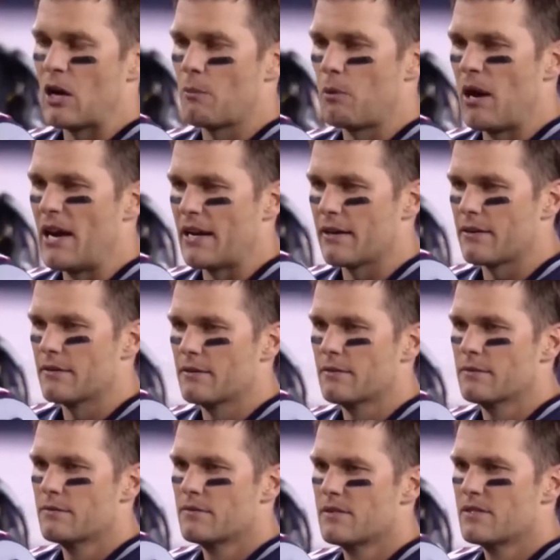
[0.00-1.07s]
you're pregnant?
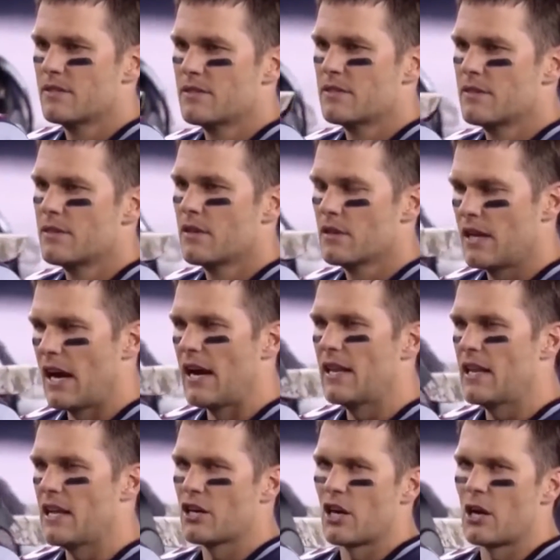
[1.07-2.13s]
What? I've you're
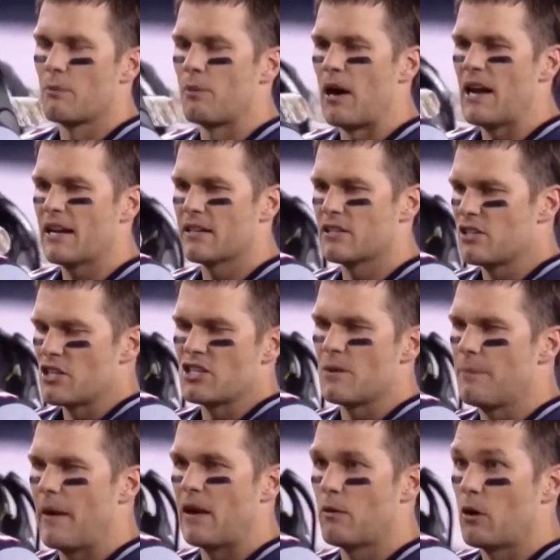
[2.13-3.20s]
acting even... like you're pregnant. Just
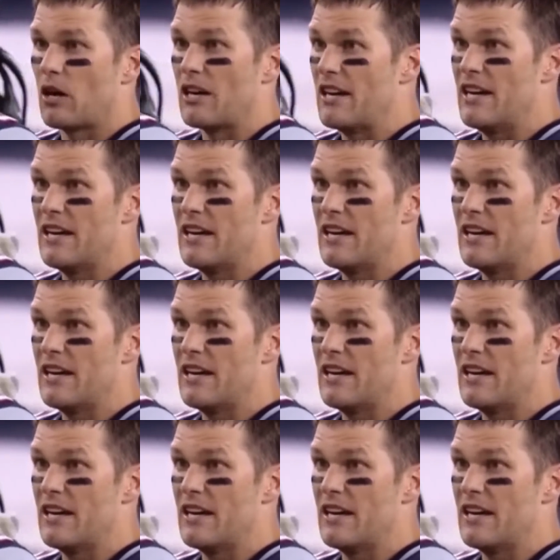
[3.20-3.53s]
let it be what it